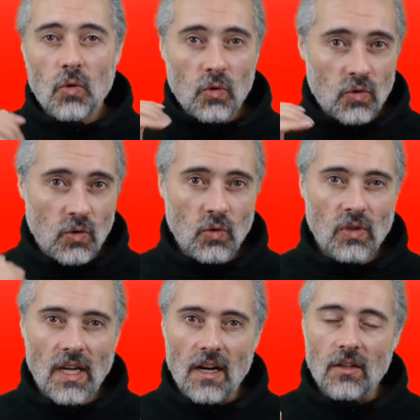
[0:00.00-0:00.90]
who do
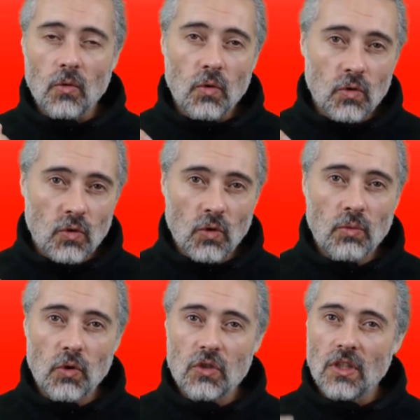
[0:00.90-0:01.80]
learn, who do
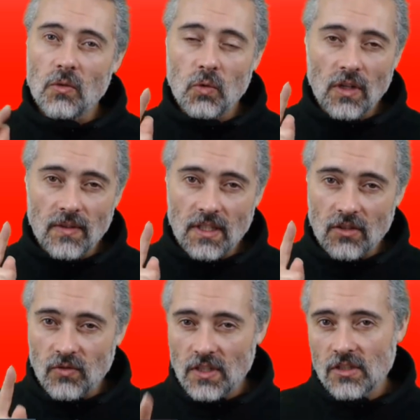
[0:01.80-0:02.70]
push it, who have a
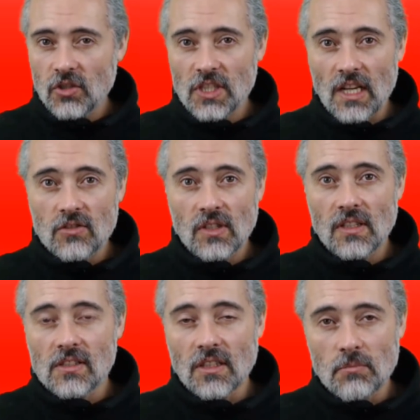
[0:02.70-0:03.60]
career trajectory
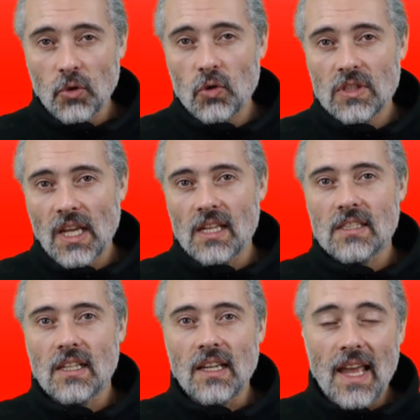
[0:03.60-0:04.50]
that's going to push
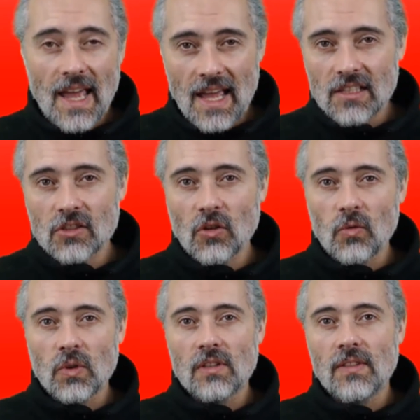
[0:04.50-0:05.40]
testing and
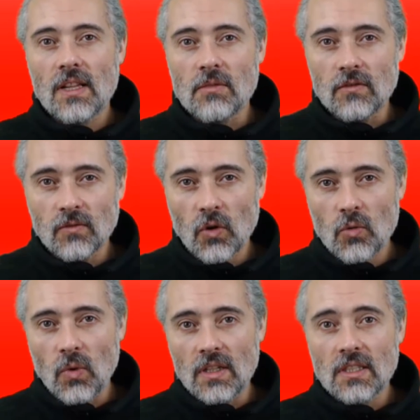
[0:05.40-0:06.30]
software development
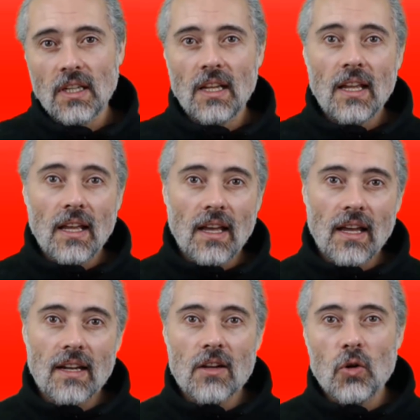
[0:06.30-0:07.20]
forward.
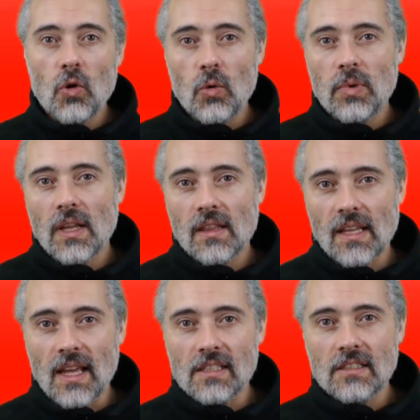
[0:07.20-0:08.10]
And I hope
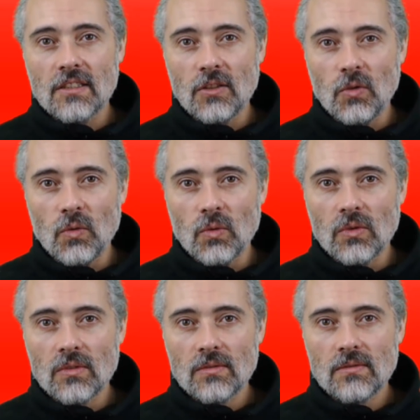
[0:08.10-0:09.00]
that's you.